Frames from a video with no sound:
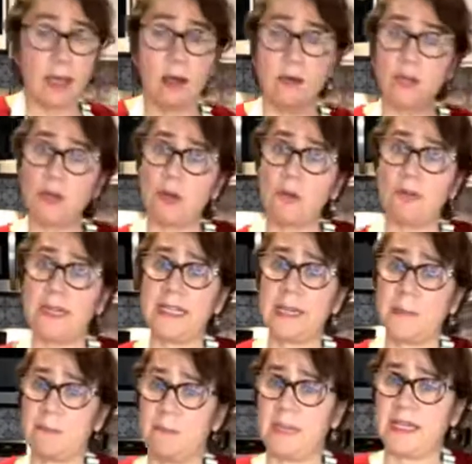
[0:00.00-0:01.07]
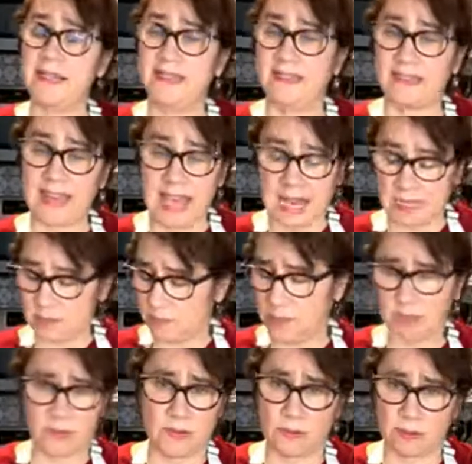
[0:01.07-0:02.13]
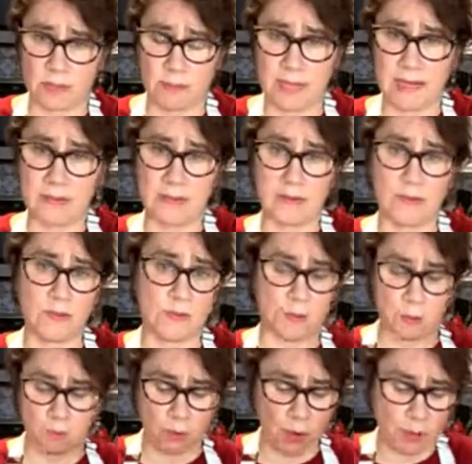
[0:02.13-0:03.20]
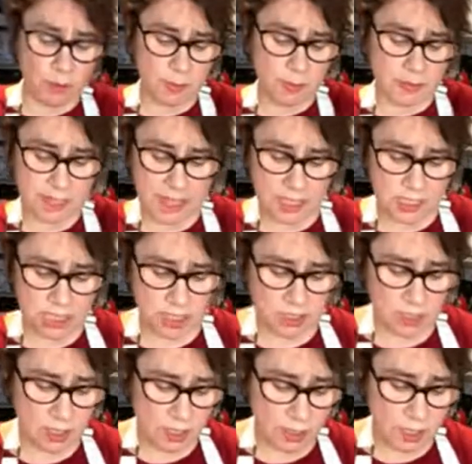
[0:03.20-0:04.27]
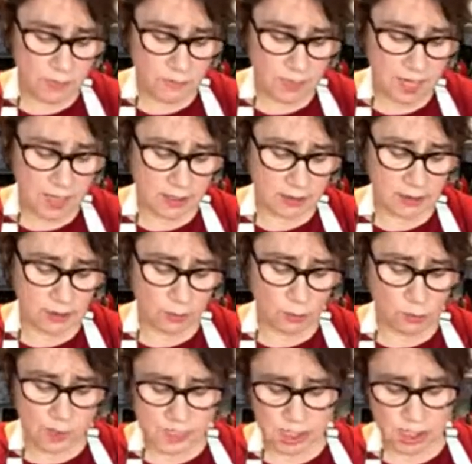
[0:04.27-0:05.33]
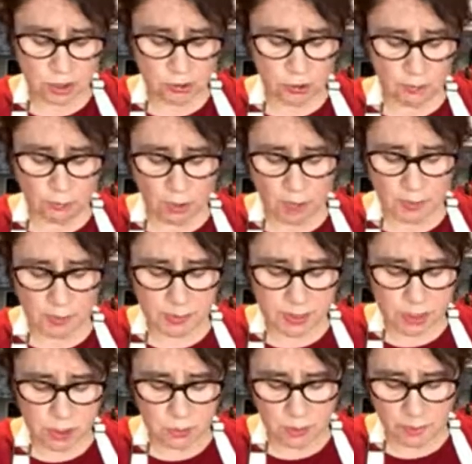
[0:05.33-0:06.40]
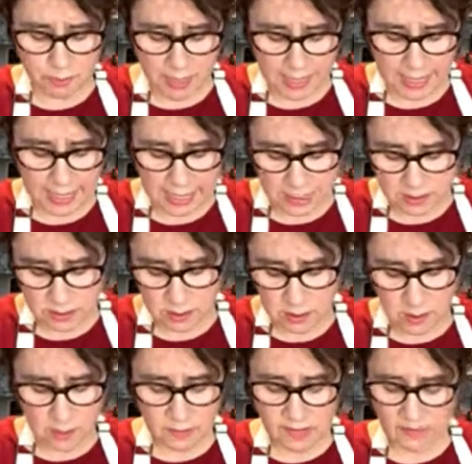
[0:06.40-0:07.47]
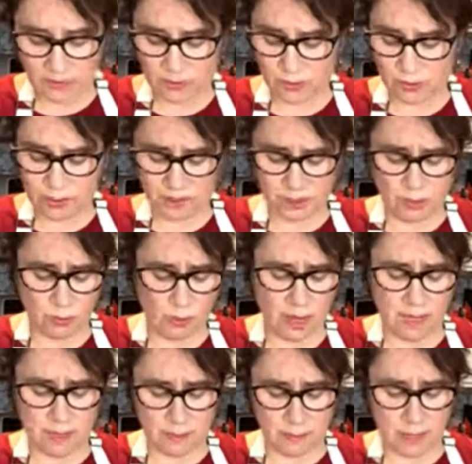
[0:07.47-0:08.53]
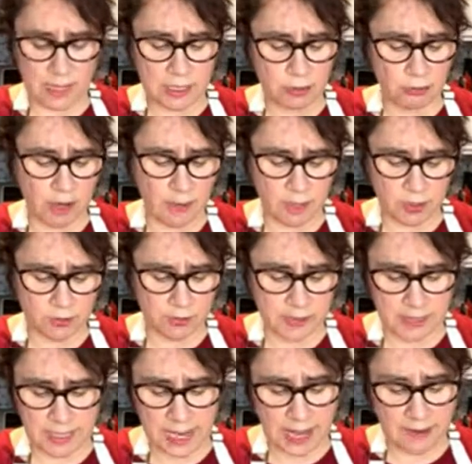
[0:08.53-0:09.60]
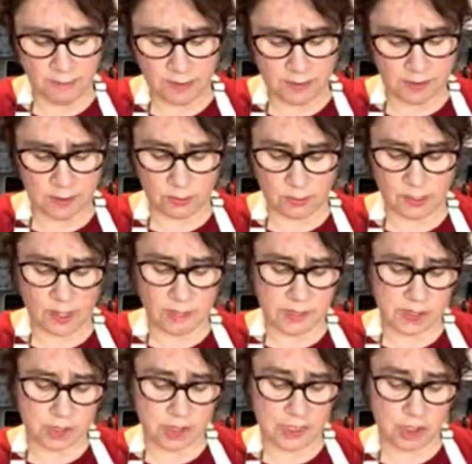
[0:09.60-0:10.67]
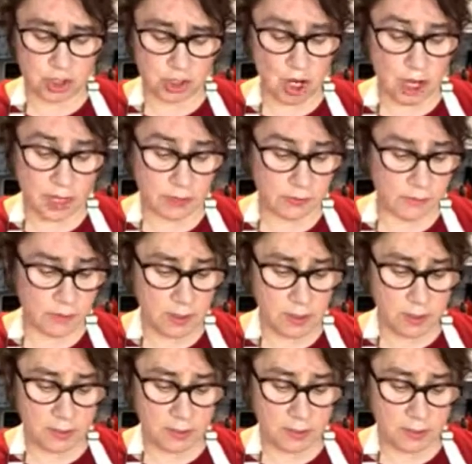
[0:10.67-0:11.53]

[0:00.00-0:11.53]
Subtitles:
Now, you don't need a big stand mixer to make this. You could probably actually, if you had a little whisk, you could probably do it by hand. That's certainly the way that my grandmother did everything when I was a child.